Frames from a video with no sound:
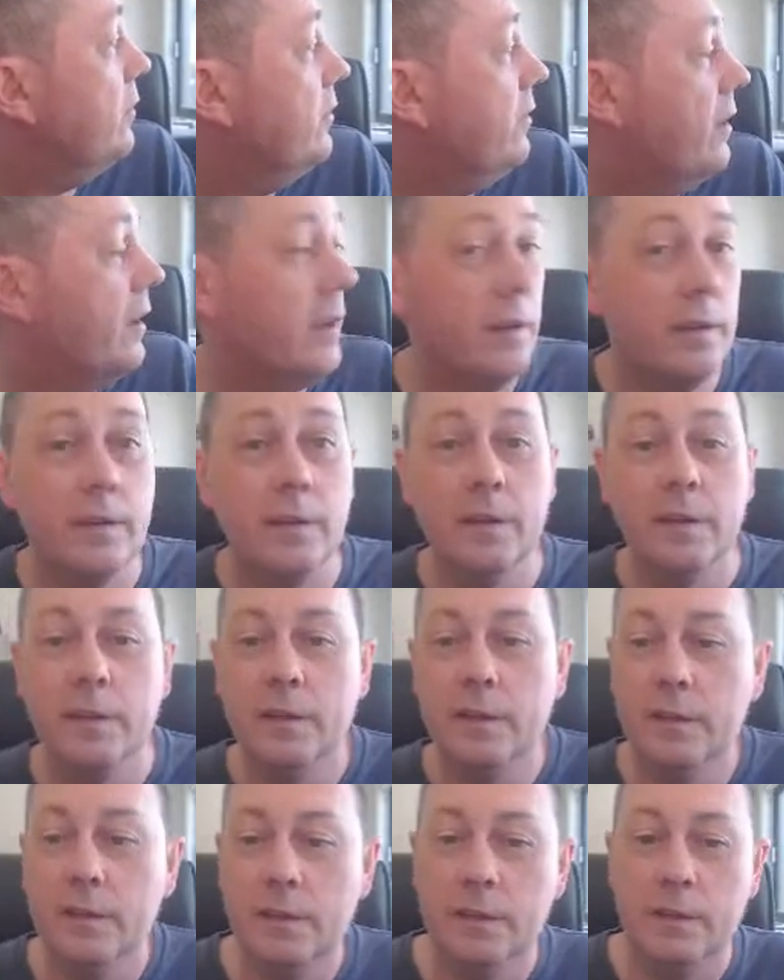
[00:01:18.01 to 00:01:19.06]
outside.
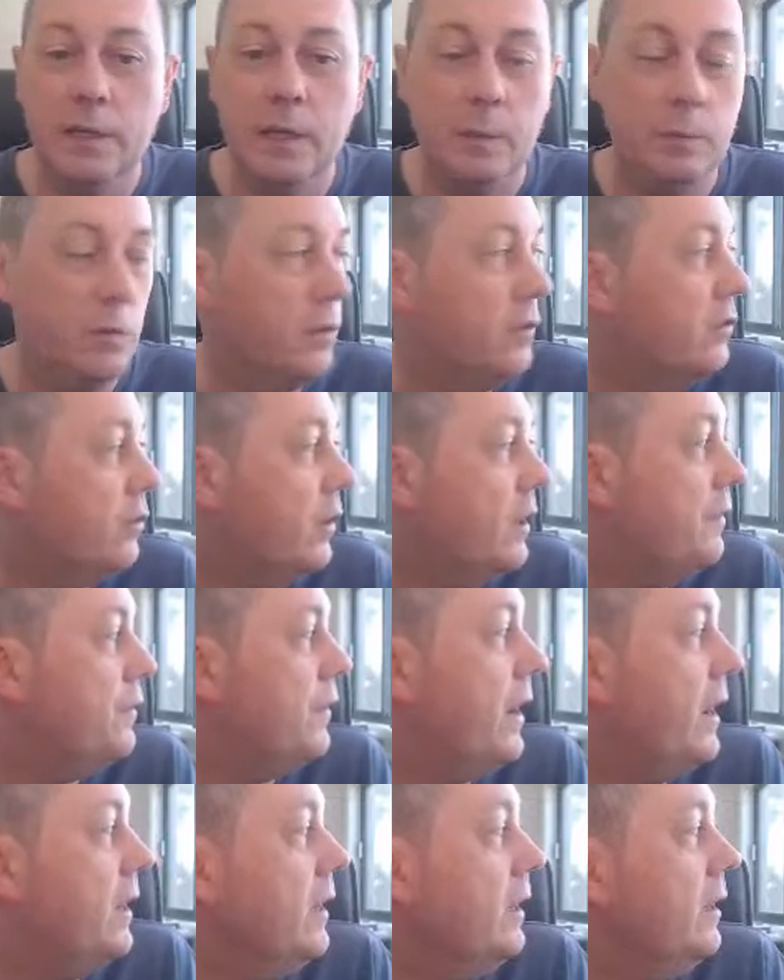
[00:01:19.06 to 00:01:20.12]
So sorry
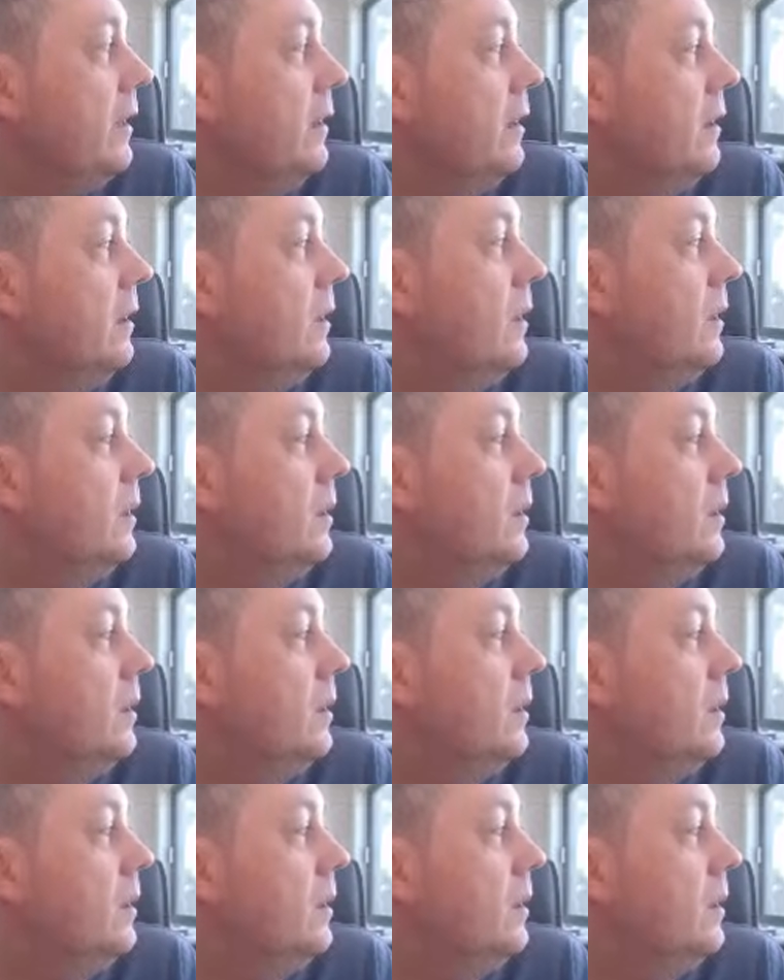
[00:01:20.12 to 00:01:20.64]
for any